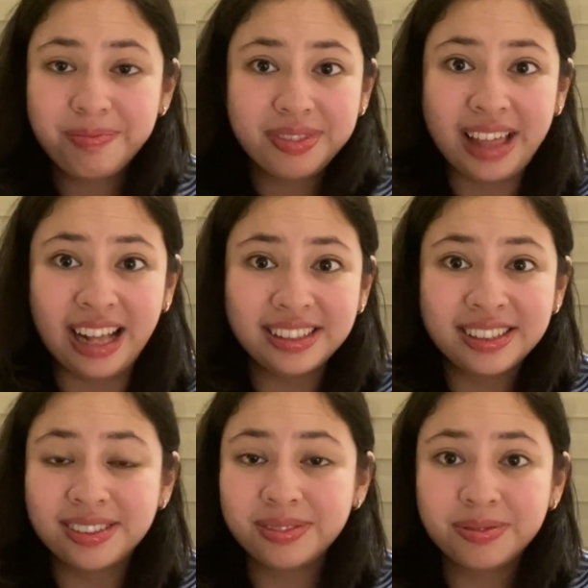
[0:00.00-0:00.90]

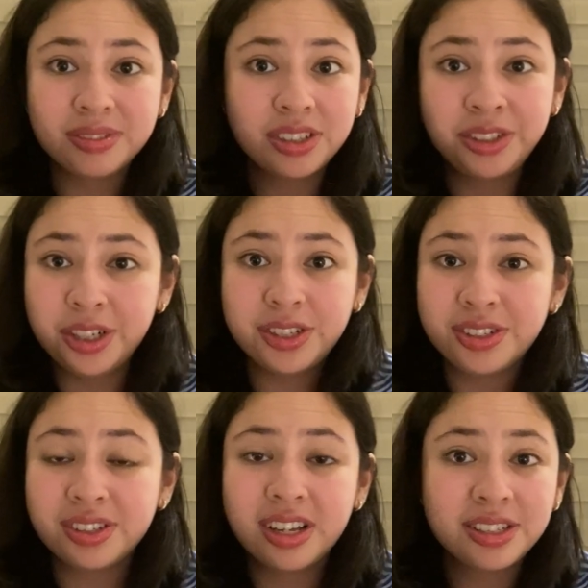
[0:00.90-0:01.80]
that's
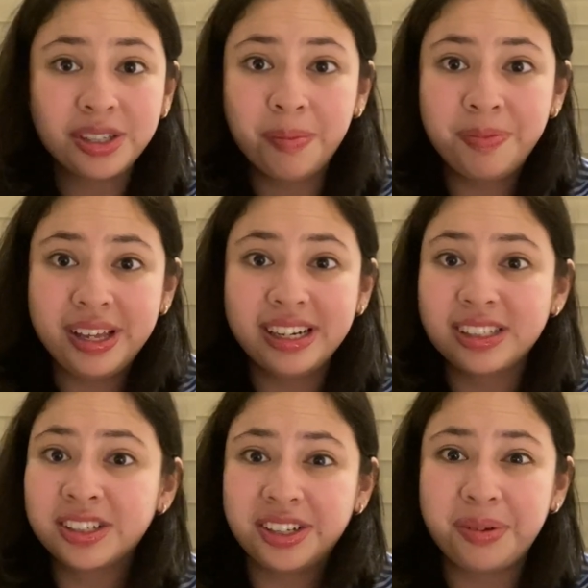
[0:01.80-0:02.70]
just something that's
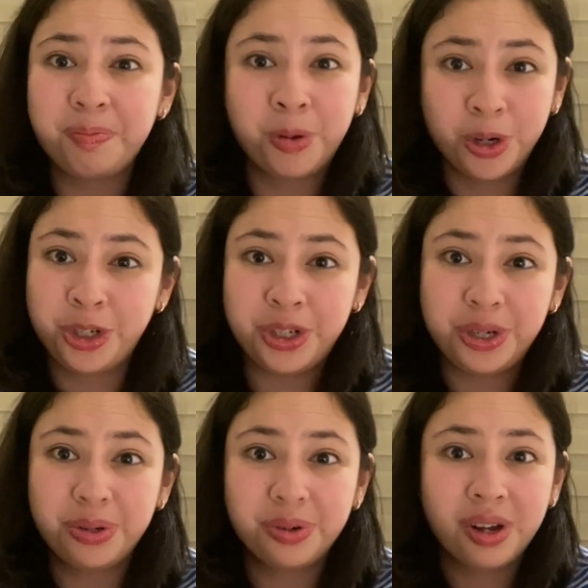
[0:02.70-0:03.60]
gonna push
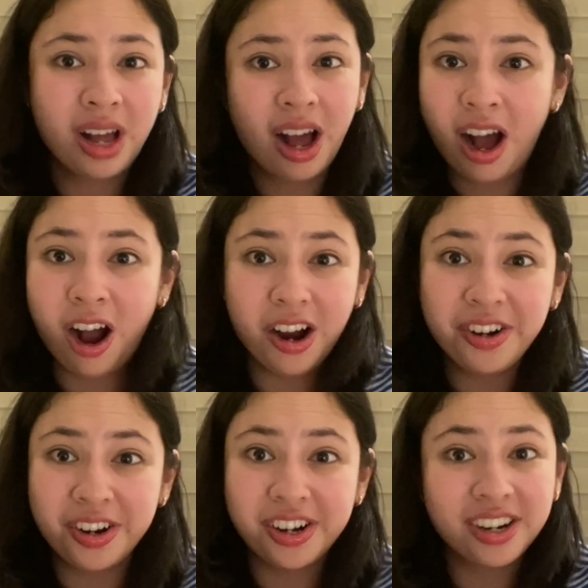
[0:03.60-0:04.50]
you
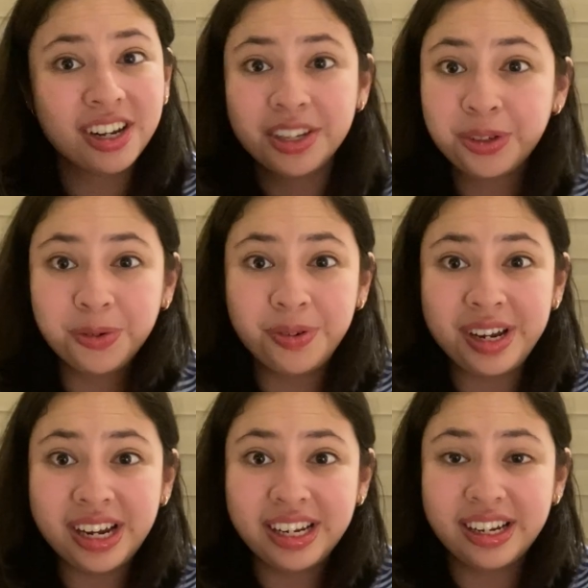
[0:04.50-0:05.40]
harder to
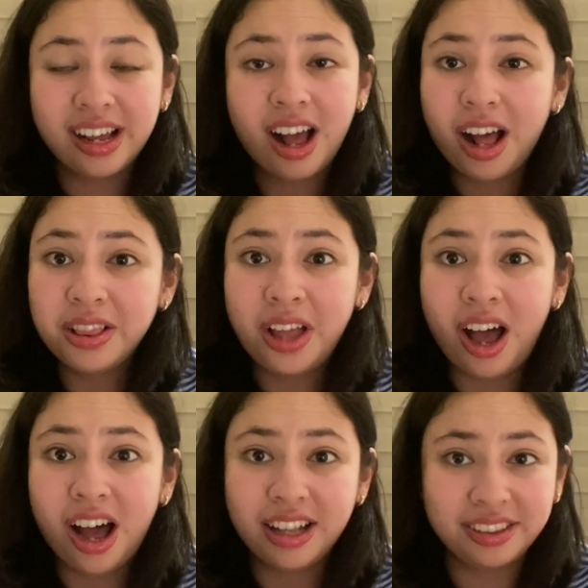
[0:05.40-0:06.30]
read a
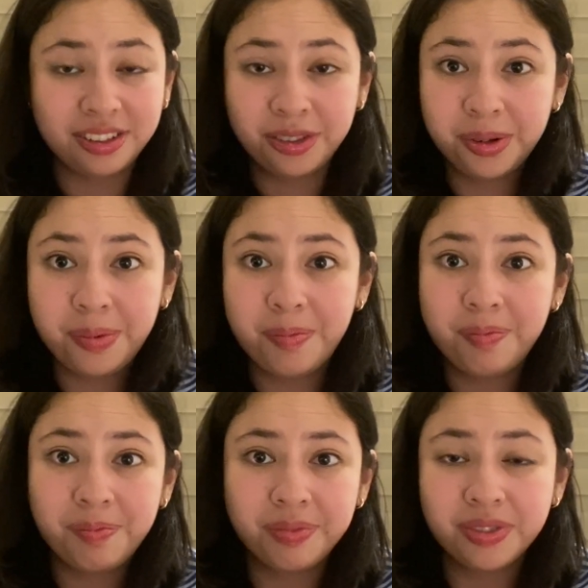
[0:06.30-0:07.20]
lot, to
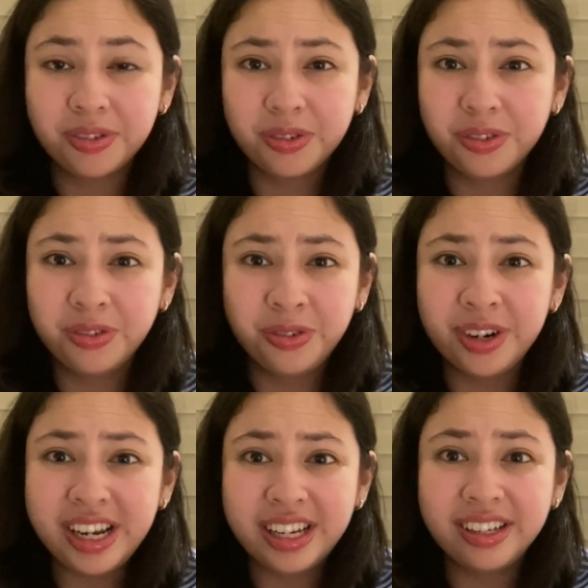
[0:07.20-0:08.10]

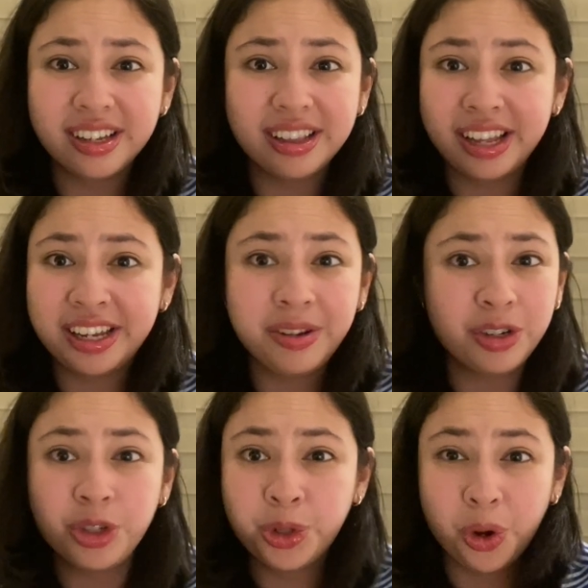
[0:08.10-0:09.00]
read like you
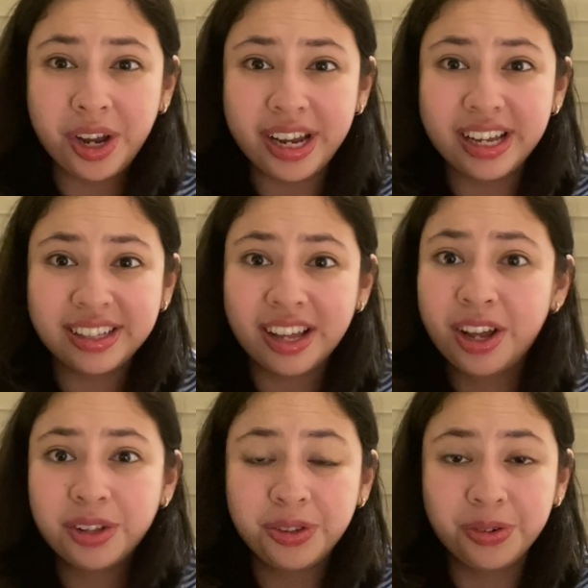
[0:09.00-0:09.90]
enjoy it,
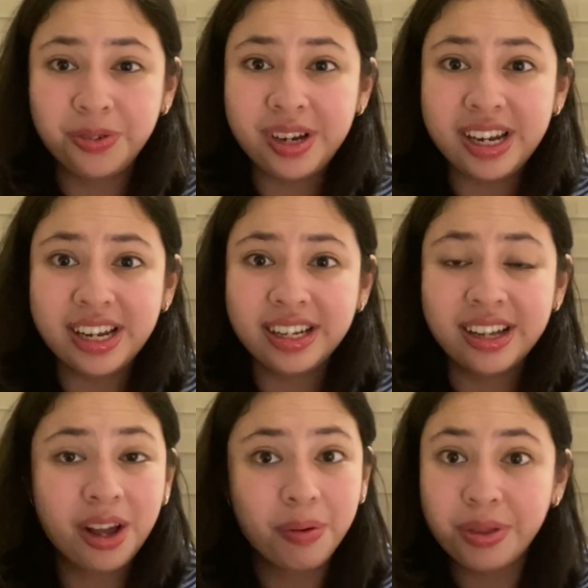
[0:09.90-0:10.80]
to read
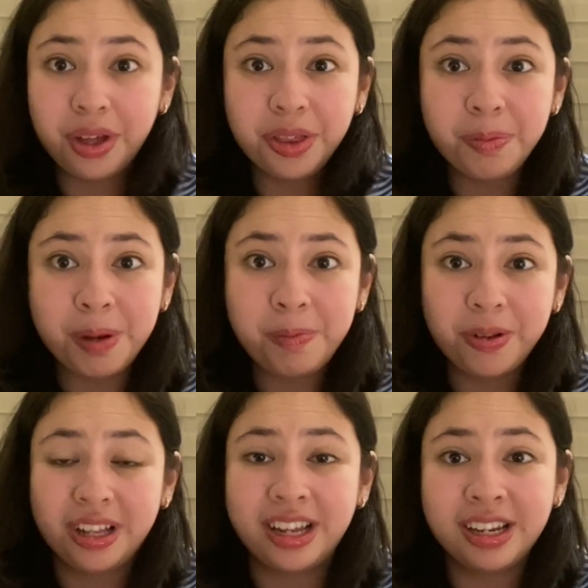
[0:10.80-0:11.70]
with other
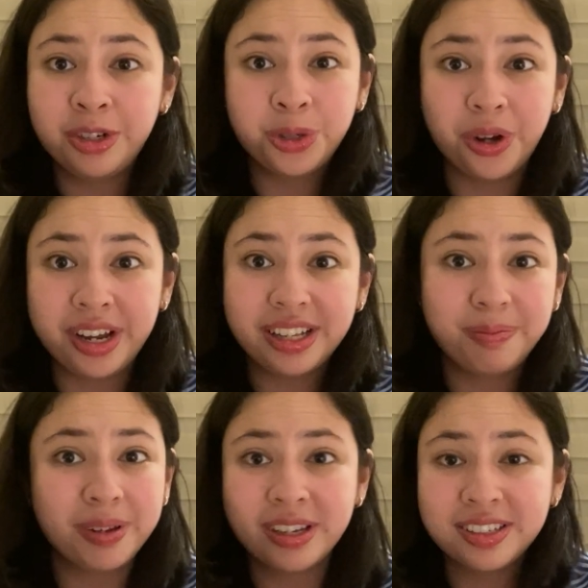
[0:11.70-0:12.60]
people and enjoy it,
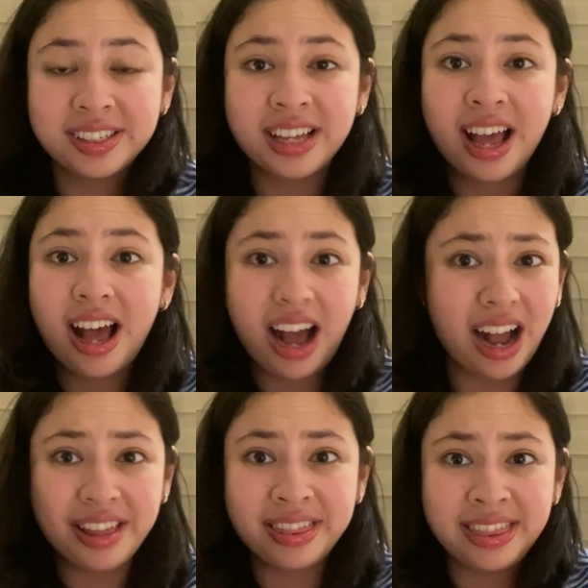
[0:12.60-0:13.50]
because
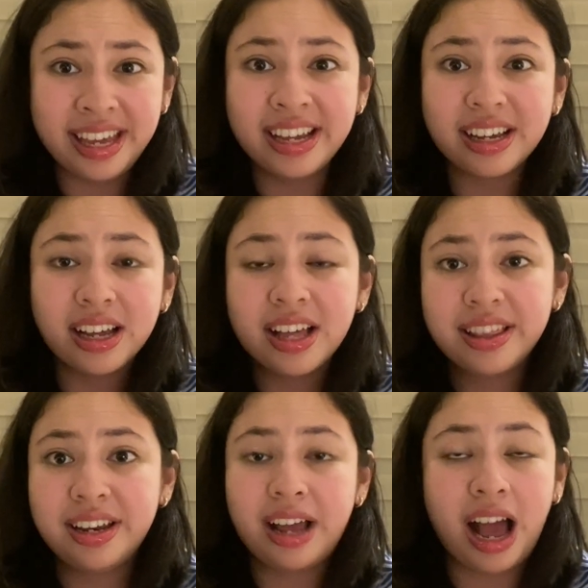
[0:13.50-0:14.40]
I think
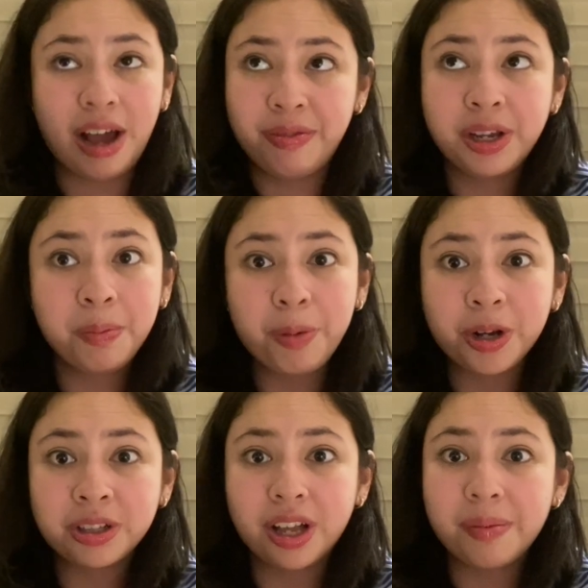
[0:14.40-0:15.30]
that having a
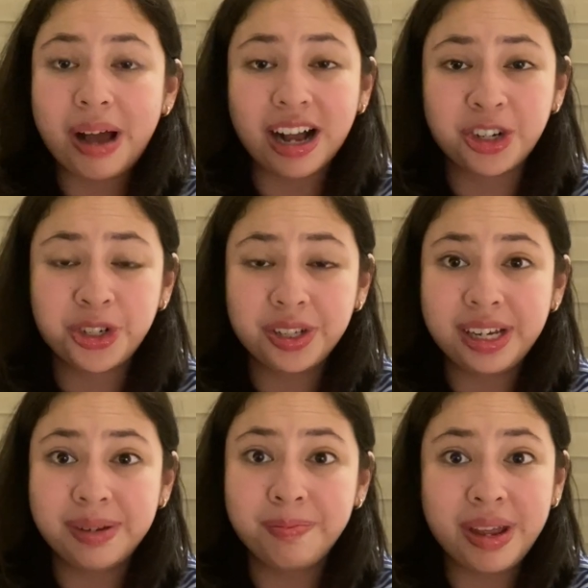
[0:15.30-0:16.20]
book club
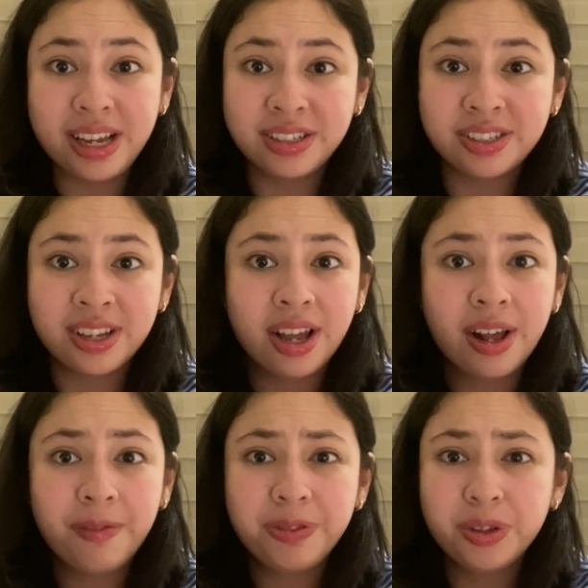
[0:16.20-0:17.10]
actually makes
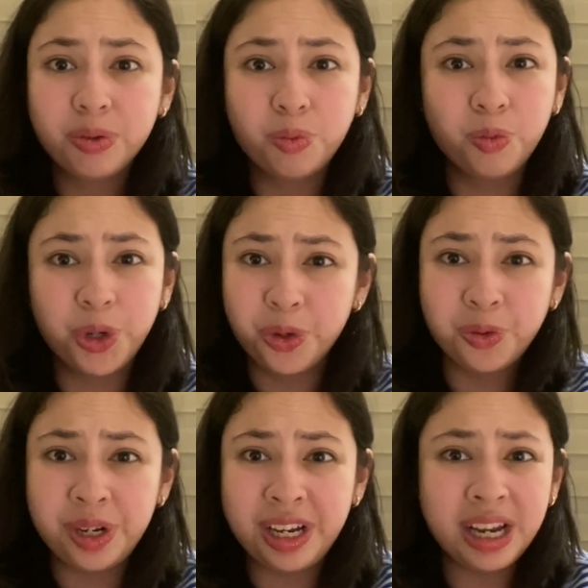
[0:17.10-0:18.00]
your
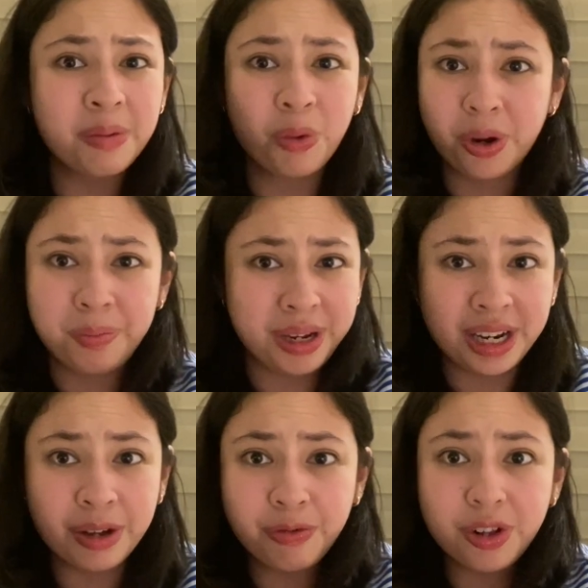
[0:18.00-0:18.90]
reading more
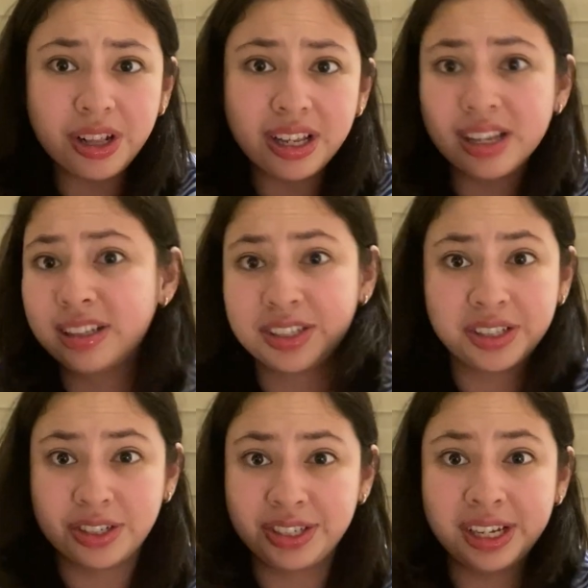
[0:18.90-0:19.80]
meaningful.
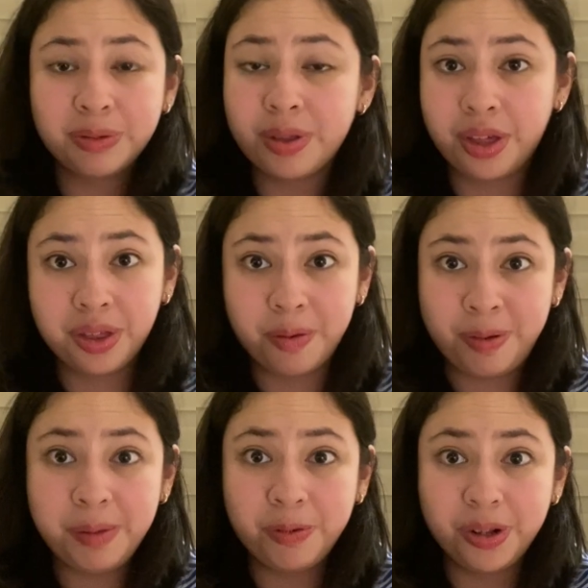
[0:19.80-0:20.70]
Discussing it with other
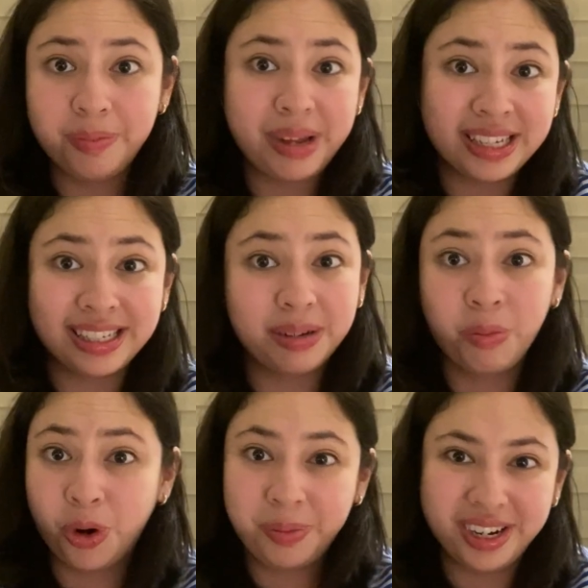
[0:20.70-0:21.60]
people makes it
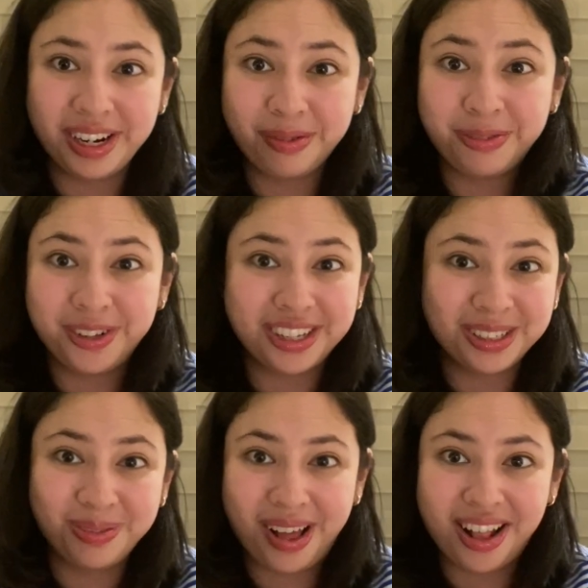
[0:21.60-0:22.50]
more meaningful
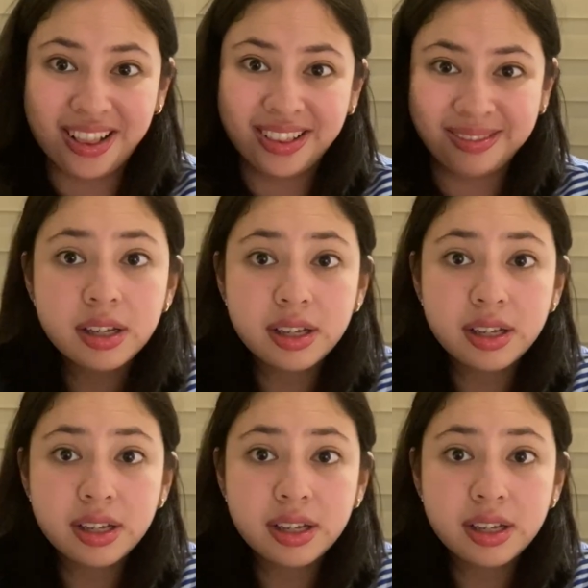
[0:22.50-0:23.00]
as well.